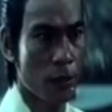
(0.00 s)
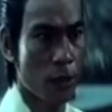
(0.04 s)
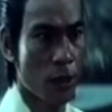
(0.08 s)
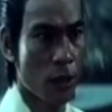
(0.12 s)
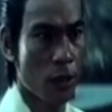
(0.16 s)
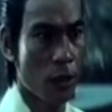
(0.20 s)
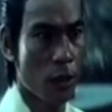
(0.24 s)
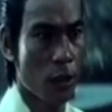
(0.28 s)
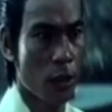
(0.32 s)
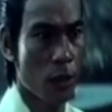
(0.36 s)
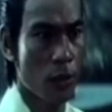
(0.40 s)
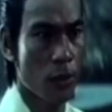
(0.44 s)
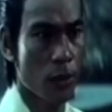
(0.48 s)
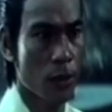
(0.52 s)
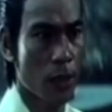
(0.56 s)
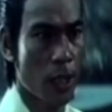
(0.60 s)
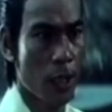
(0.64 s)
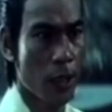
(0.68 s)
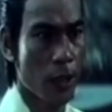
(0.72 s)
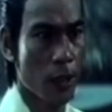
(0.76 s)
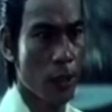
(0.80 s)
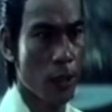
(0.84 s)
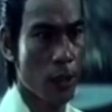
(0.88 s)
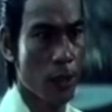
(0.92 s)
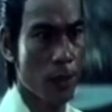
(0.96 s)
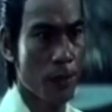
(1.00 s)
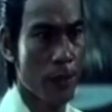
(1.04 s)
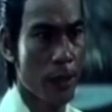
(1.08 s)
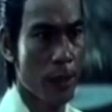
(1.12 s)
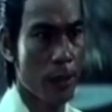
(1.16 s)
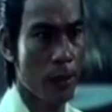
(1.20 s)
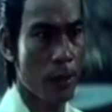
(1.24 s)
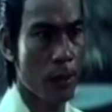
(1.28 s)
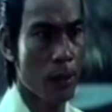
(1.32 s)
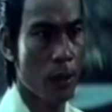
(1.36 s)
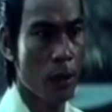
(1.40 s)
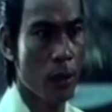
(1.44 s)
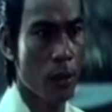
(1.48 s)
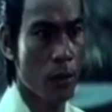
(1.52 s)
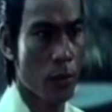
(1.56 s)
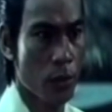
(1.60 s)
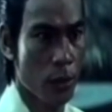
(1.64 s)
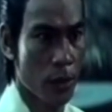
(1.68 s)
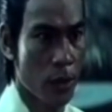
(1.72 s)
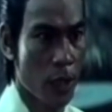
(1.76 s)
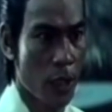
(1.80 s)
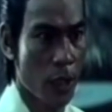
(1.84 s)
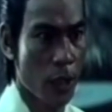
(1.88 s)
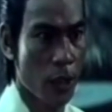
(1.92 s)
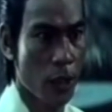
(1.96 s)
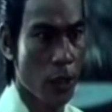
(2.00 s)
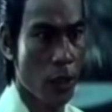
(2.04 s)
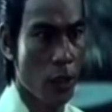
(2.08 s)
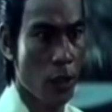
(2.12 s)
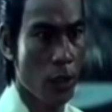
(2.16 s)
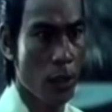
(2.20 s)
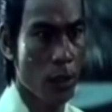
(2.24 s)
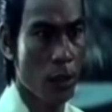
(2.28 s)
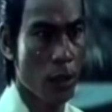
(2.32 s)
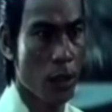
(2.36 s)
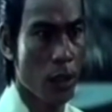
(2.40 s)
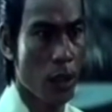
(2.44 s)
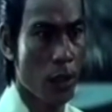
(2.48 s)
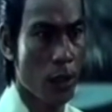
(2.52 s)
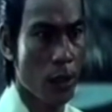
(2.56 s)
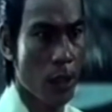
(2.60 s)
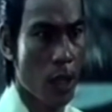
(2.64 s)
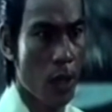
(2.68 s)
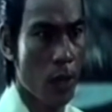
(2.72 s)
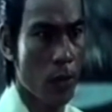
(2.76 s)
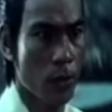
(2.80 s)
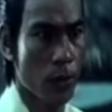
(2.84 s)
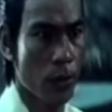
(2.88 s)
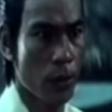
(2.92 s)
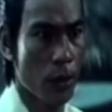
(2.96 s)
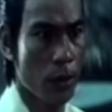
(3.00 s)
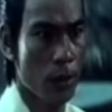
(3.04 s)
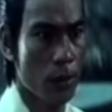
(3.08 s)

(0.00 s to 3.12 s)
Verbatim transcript: told me to come here, to learn the monkey fist style.